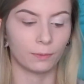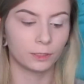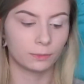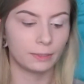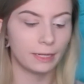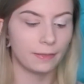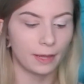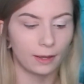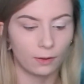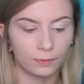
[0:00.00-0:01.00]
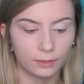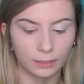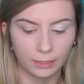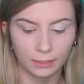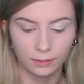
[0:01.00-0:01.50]
once we get that on the
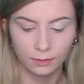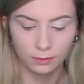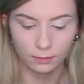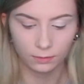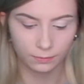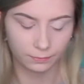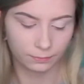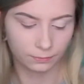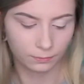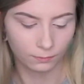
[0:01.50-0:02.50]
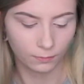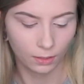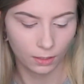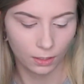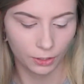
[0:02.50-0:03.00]
lid,
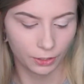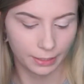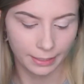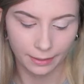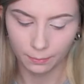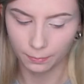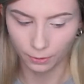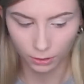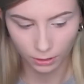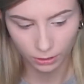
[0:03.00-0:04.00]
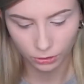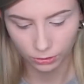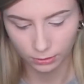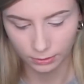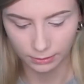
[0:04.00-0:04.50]
we're gonna get a brush.
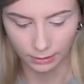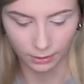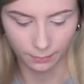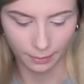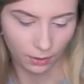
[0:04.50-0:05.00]
Let's see,